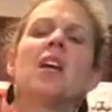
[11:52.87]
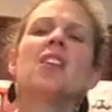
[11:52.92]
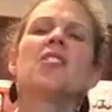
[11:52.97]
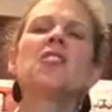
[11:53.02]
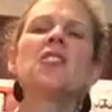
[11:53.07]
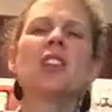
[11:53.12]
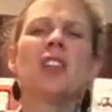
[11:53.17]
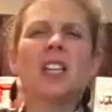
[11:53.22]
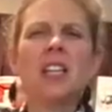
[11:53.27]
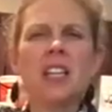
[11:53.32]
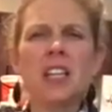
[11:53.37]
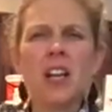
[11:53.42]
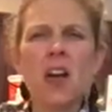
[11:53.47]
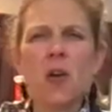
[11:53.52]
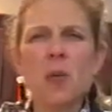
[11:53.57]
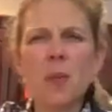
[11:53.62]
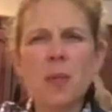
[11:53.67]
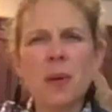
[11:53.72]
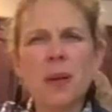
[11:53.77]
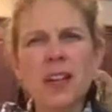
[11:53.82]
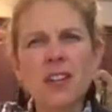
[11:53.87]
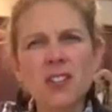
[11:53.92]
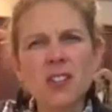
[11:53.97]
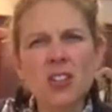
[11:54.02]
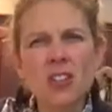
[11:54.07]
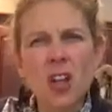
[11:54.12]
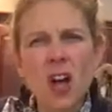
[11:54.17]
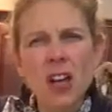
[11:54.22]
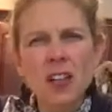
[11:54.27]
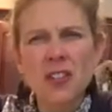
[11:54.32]
To, you know, because
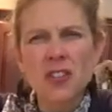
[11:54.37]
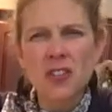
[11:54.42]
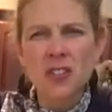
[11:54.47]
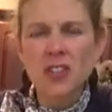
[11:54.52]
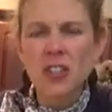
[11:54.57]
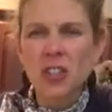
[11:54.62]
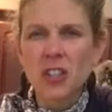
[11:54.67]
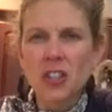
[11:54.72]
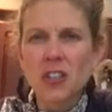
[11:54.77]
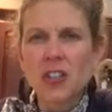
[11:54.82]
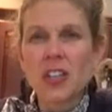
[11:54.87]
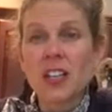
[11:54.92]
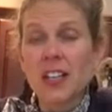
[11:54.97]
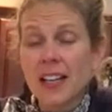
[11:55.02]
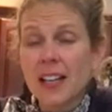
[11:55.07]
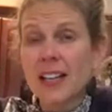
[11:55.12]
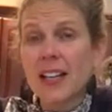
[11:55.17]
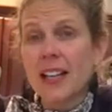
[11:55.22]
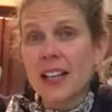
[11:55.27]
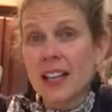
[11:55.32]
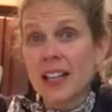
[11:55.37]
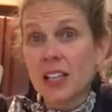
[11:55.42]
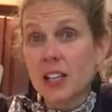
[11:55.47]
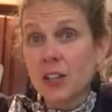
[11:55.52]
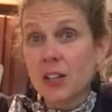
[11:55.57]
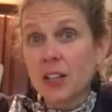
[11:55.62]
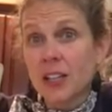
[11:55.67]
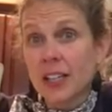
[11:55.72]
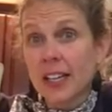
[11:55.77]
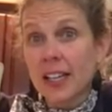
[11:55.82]
you're
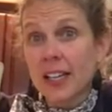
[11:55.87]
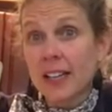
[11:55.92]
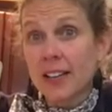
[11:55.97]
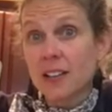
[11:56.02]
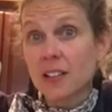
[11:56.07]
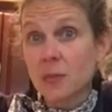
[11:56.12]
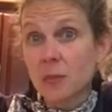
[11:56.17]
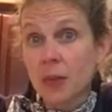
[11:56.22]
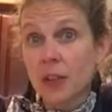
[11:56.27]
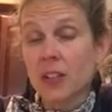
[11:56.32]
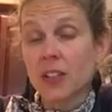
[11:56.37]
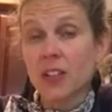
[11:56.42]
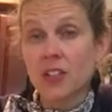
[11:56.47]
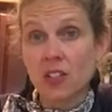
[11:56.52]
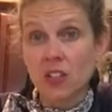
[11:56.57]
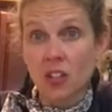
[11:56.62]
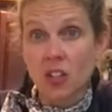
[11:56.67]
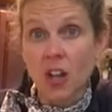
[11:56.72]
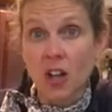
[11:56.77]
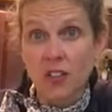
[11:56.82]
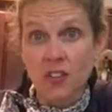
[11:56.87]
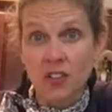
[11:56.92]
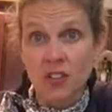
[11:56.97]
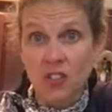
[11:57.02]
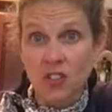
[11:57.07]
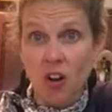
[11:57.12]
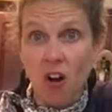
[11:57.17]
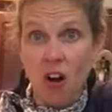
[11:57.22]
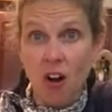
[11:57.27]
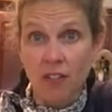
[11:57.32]
gonna experience a lot of
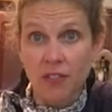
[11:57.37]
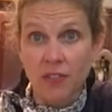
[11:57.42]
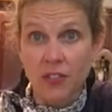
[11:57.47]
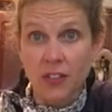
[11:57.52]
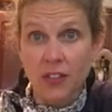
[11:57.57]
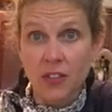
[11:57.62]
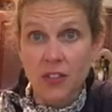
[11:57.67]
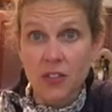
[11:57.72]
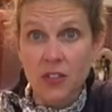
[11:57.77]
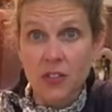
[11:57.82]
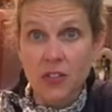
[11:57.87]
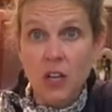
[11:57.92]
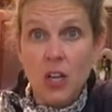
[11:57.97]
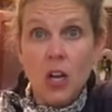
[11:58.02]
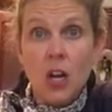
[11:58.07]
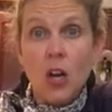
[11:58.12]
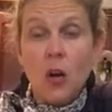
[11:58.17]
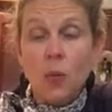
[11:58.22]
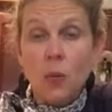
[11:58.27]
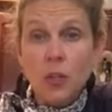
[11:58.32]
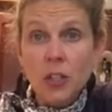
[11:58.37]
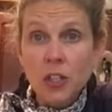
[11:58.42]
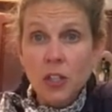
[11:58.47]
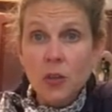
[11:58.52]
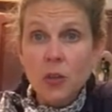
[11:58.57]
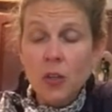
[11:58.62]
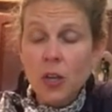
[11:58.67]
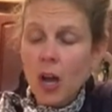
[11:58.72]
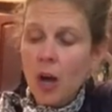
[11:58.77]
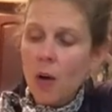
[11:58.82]
scoffers when
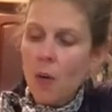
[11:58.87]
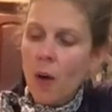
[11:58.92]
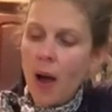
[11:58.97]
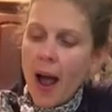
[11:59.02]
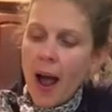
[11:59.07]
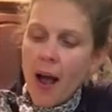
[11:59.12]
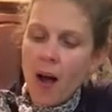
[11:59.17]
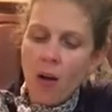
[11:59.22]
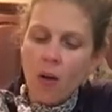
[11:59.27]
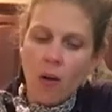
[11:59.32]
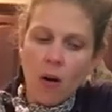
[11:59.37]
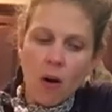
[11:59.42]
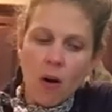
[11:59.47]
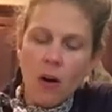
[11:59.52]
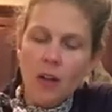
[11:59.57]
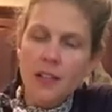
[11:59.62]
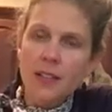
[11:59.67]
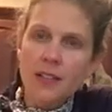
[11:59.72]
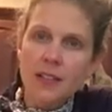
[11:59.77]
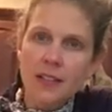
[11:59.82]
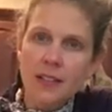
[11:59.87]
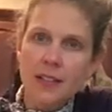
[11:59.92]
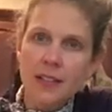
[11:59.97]
you go out onto